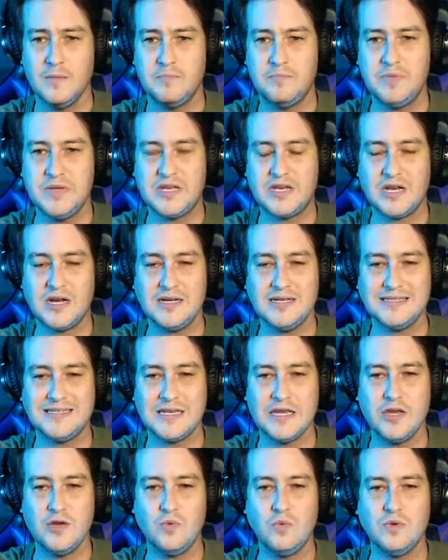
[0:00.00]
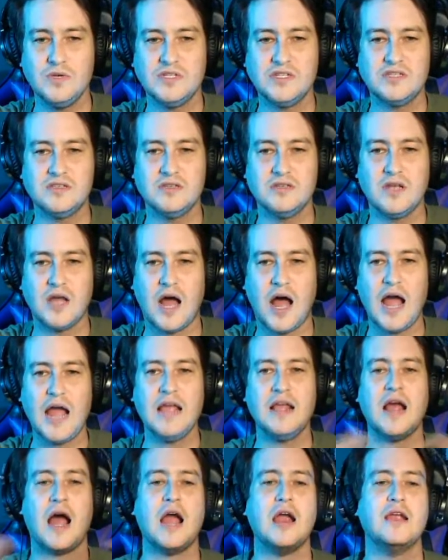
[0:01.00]
because
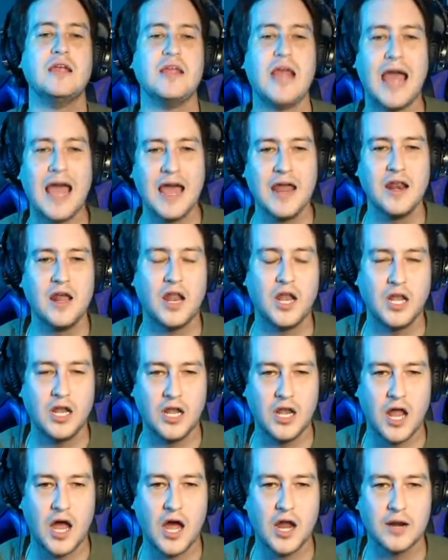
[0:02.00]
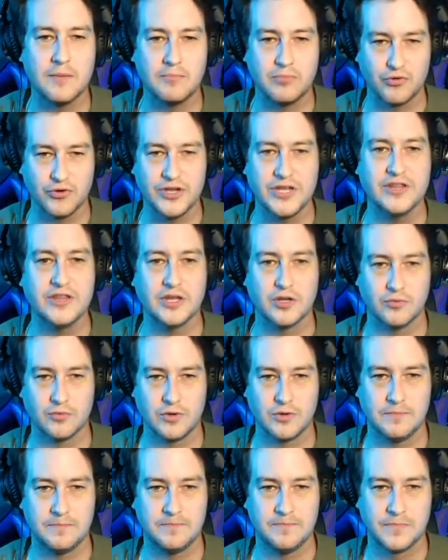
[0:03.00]
I had a lot of breathing
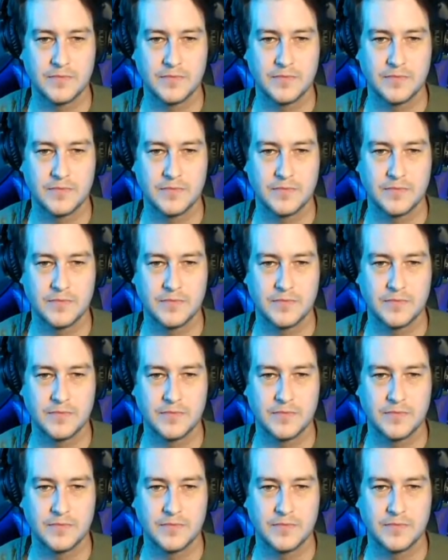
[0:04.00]
room,